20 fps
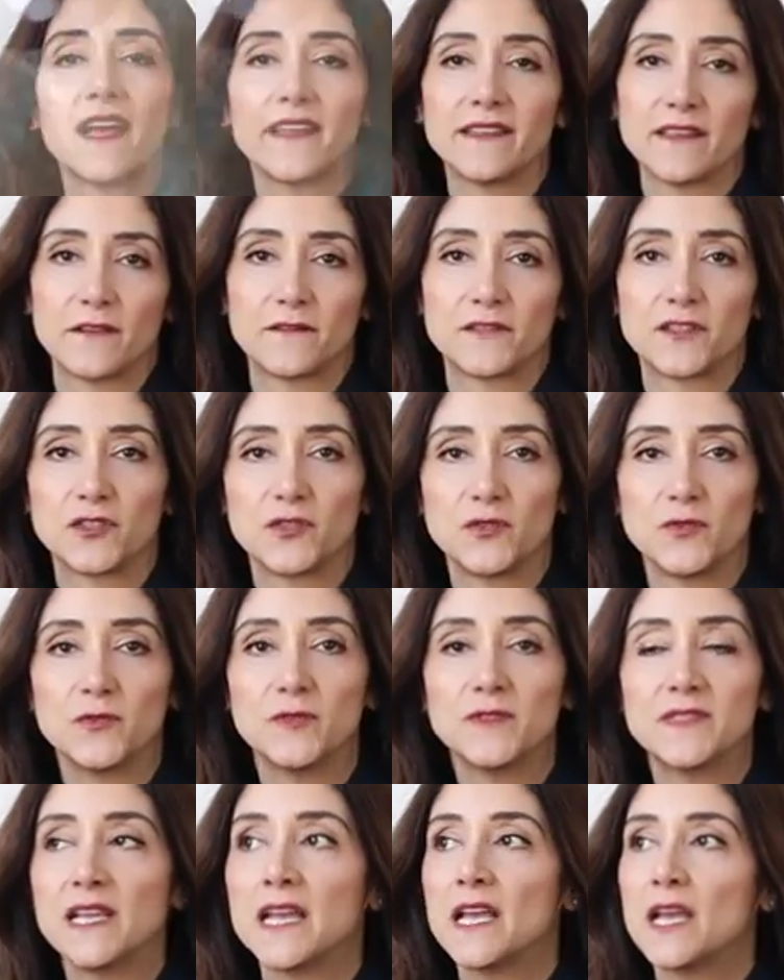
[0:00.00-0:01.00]
kind of
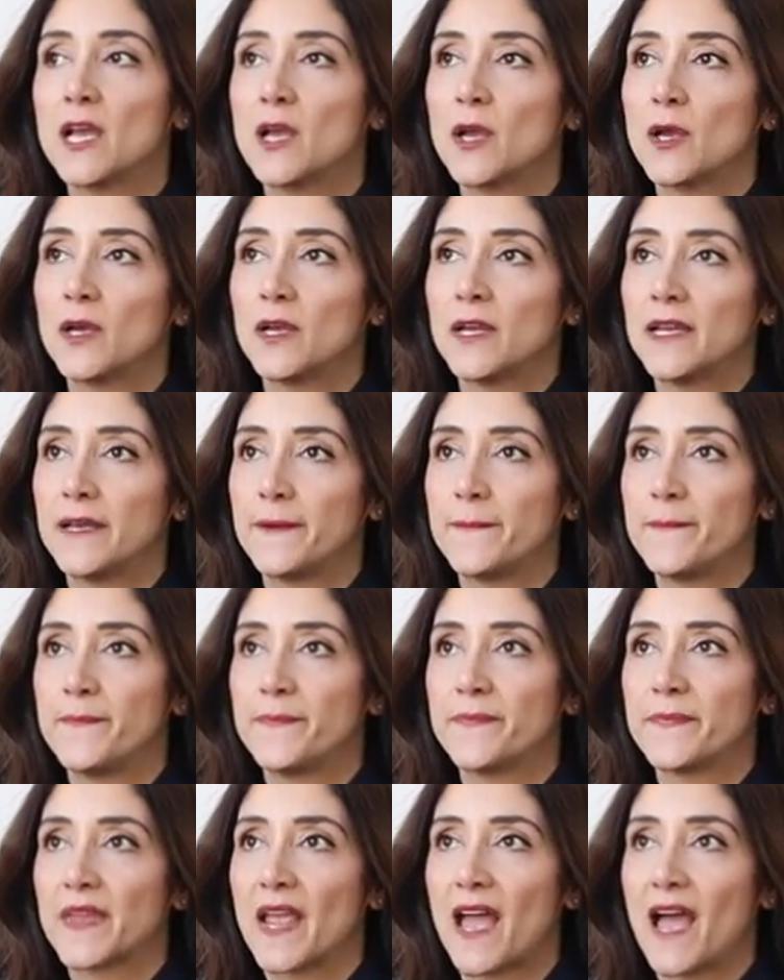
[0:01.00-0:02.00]
shoes,
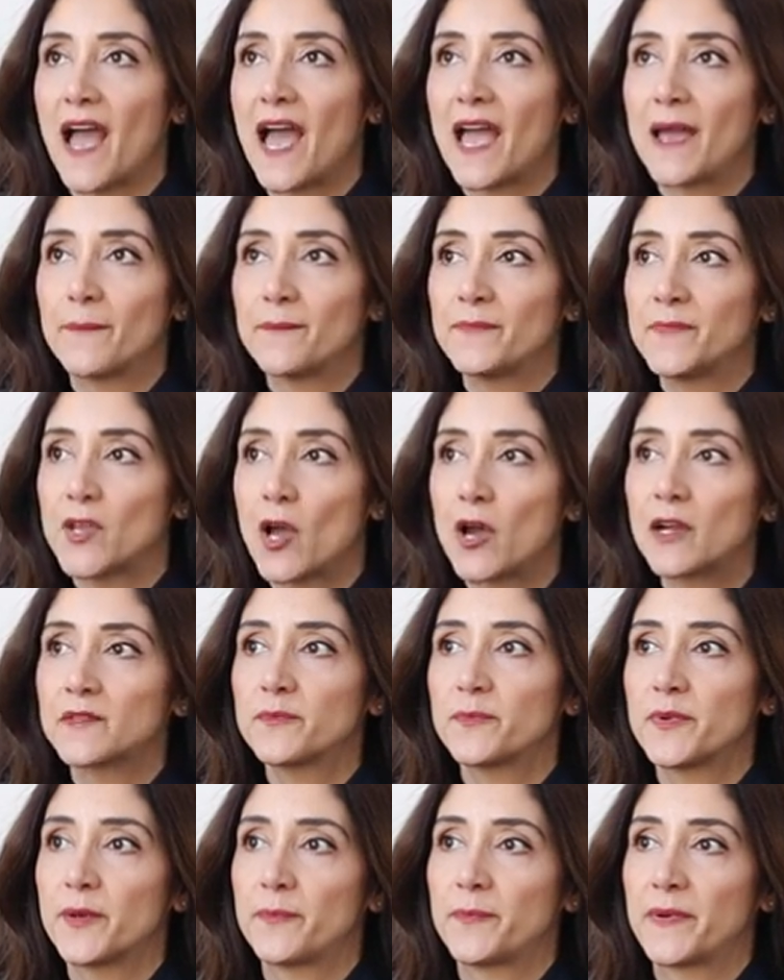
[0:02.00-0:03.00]
I'm
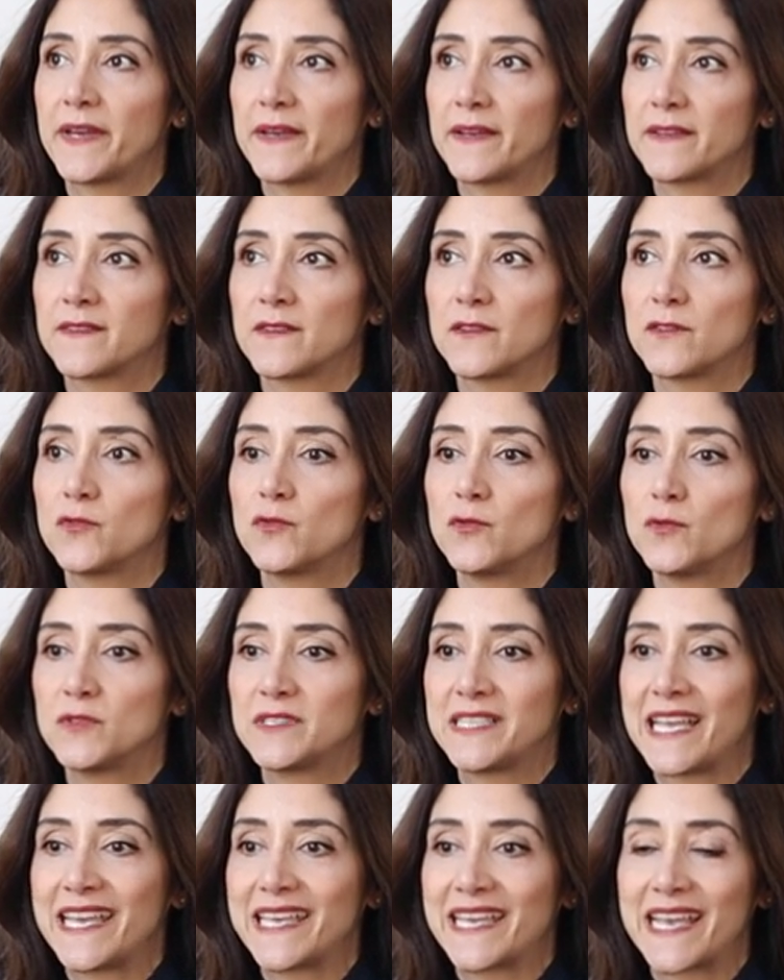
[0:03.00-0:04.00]
not prepared to
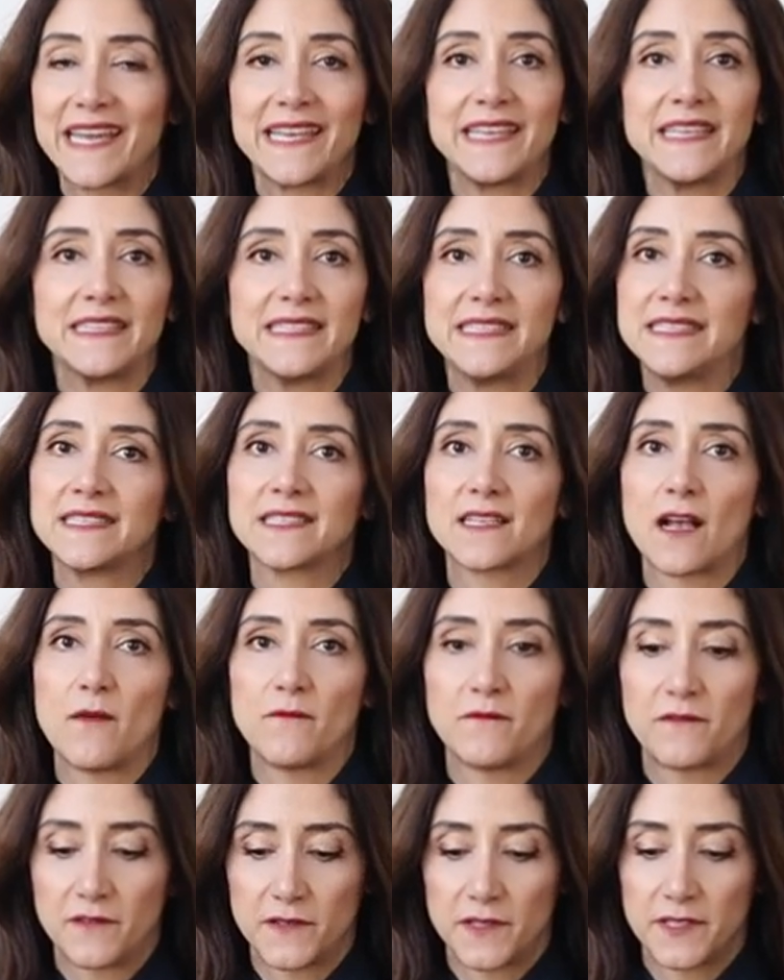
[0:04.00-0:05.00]
take any
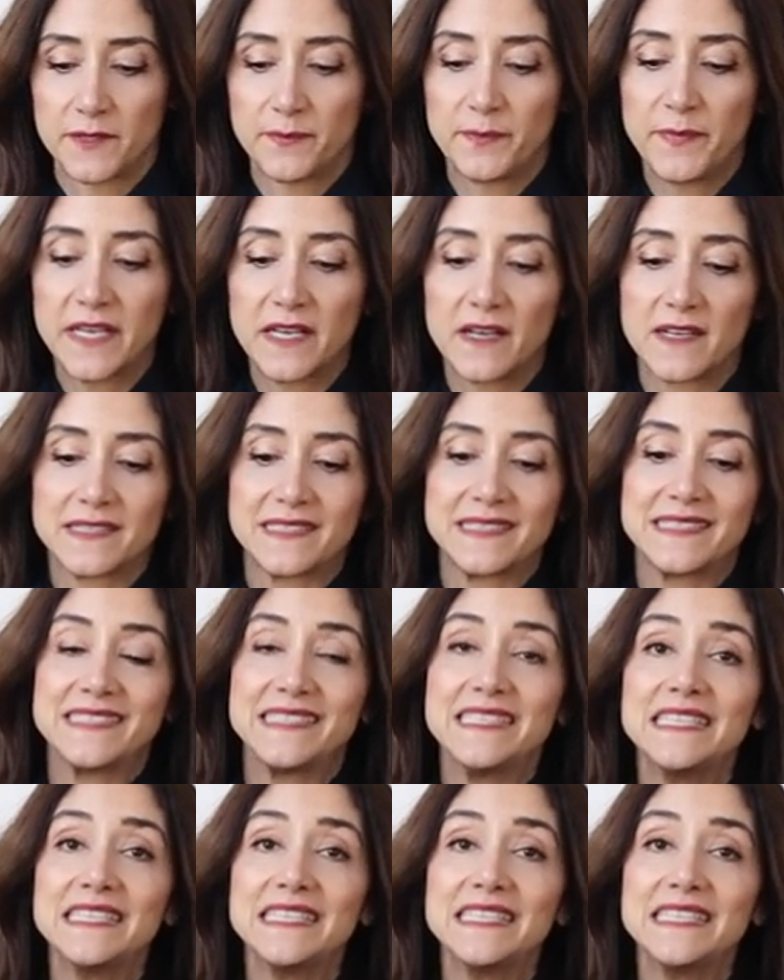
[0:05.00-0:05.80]
discomfort because